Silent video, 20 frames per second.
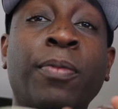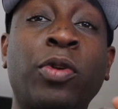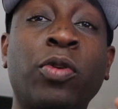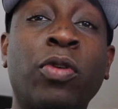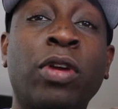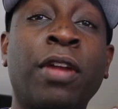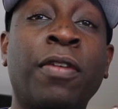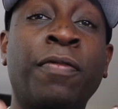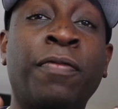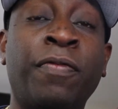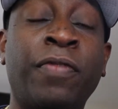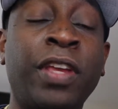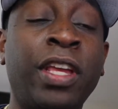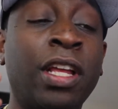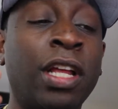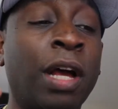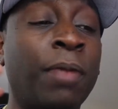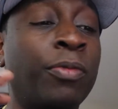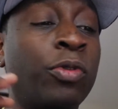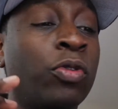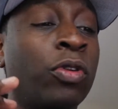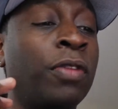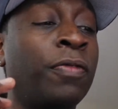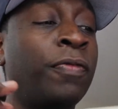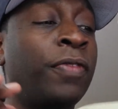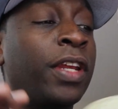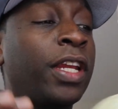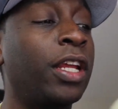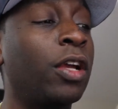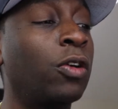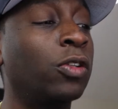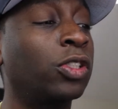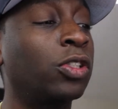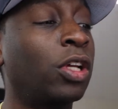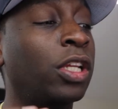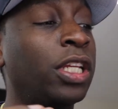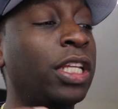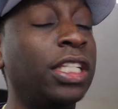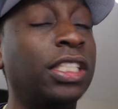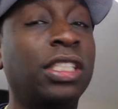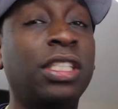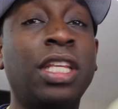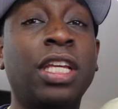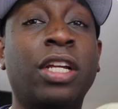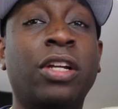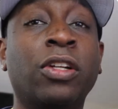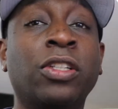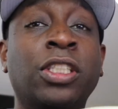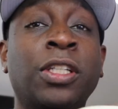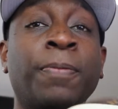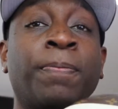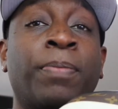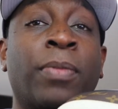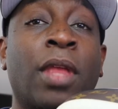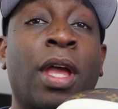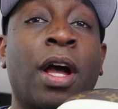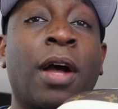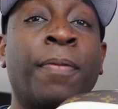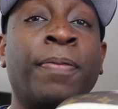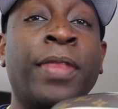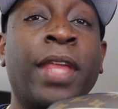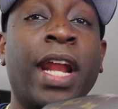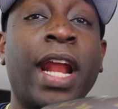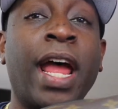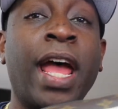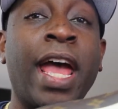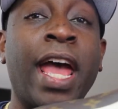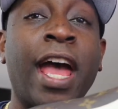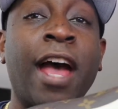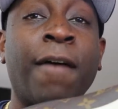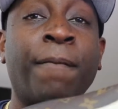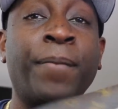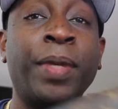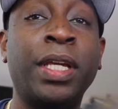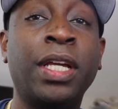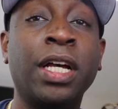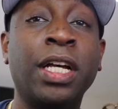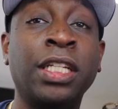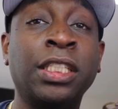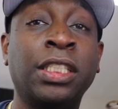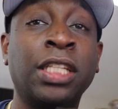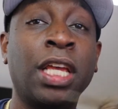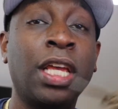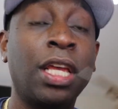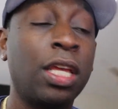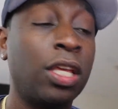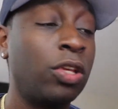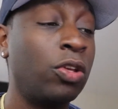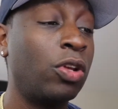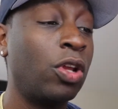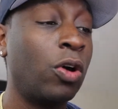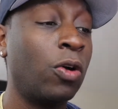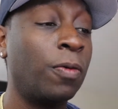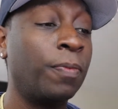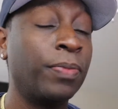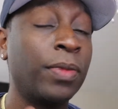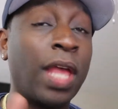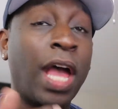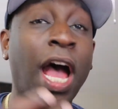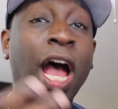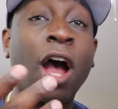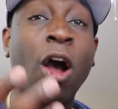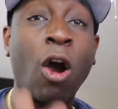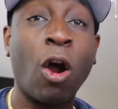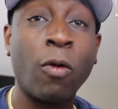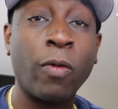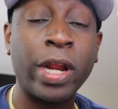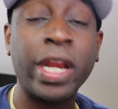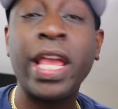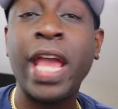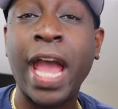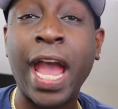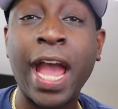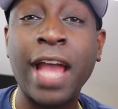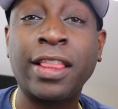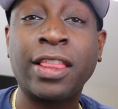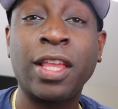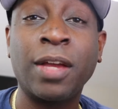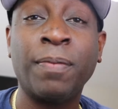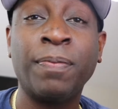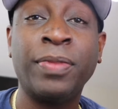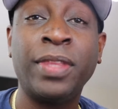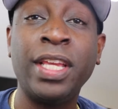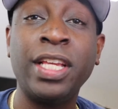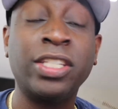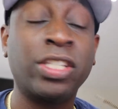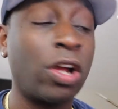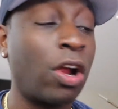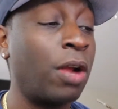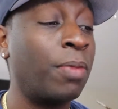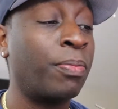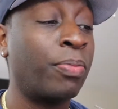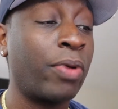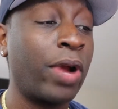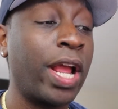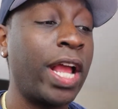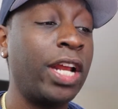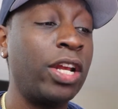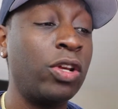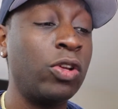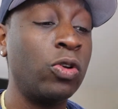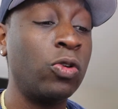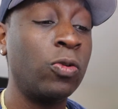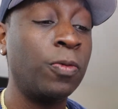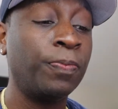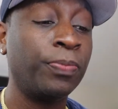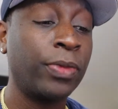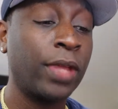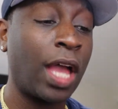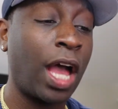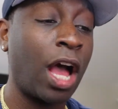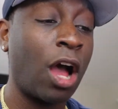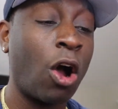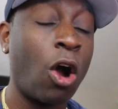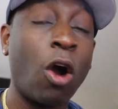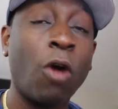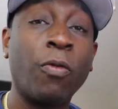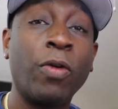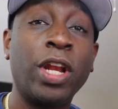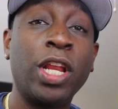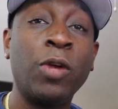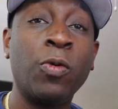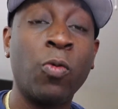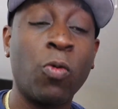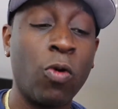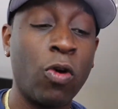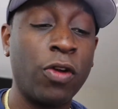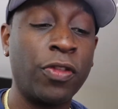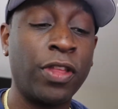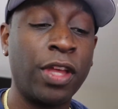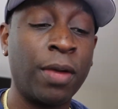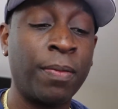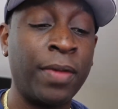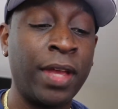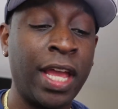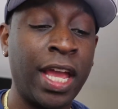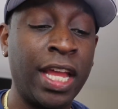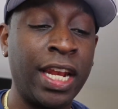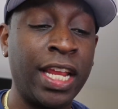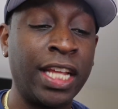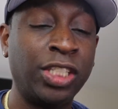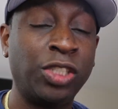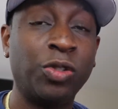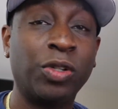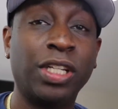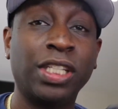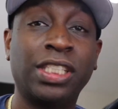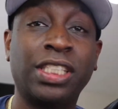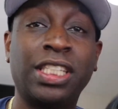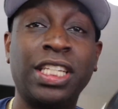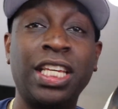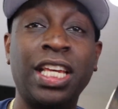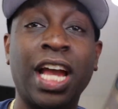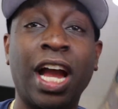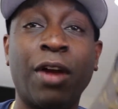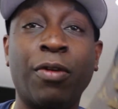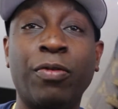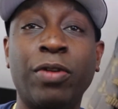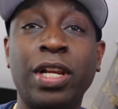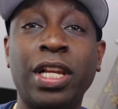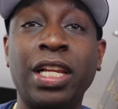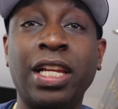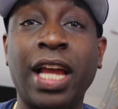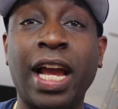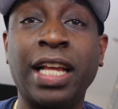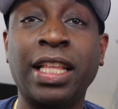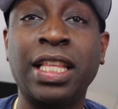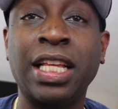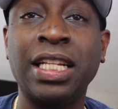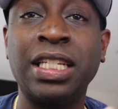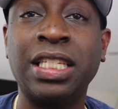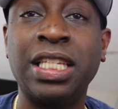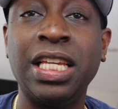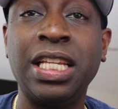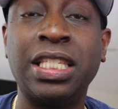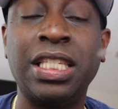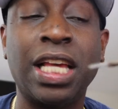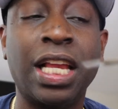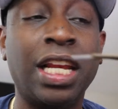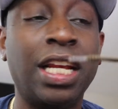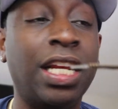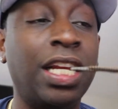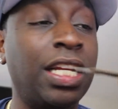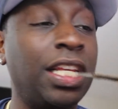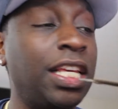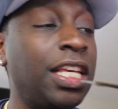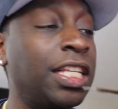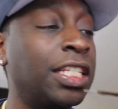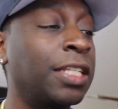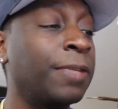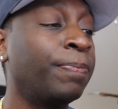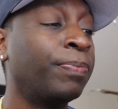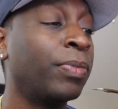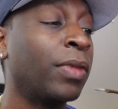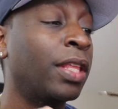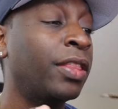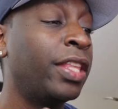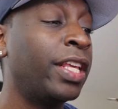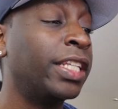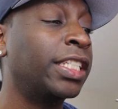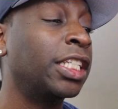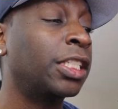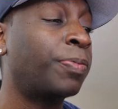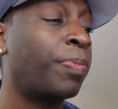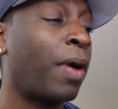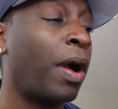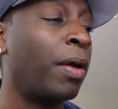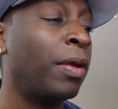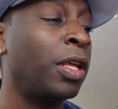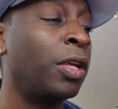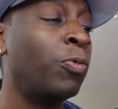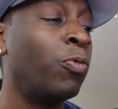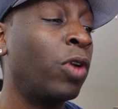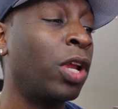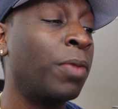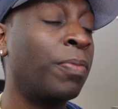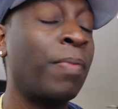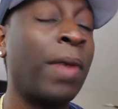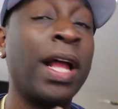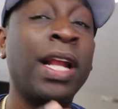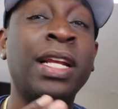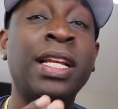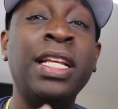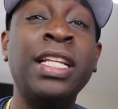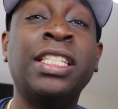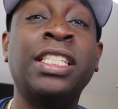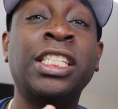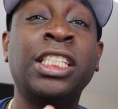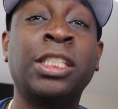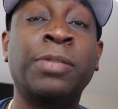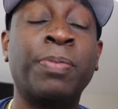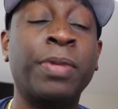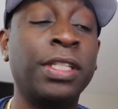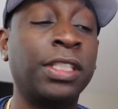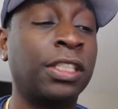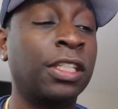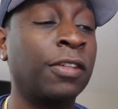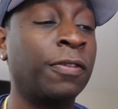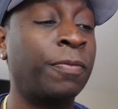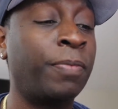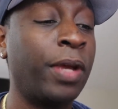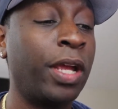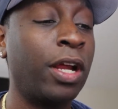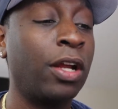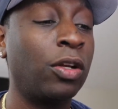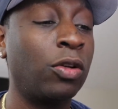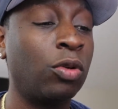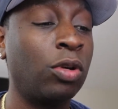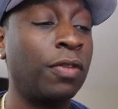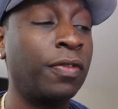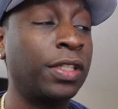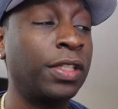doing videos on these sneakers that I have because, you know, I already had them. These aren't brand new. I already worn them, and as you can see, I really like the detailing in these. This is probably one of my least expensive pair of Louis